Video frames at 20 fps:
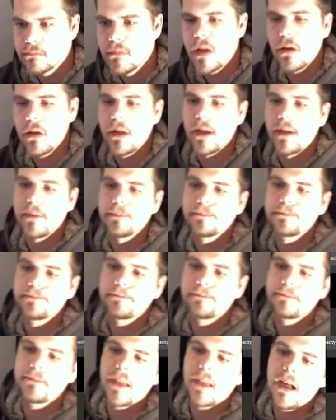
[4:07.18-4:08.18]
Okay,
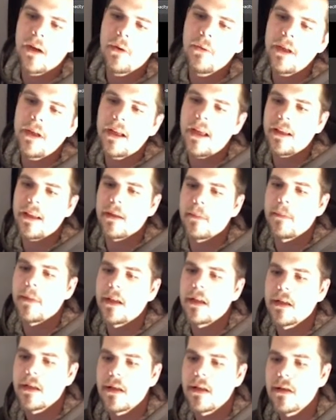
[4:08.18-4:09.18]
now we got the
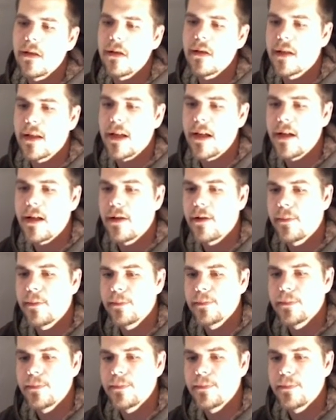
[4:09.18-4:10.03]
main colors down.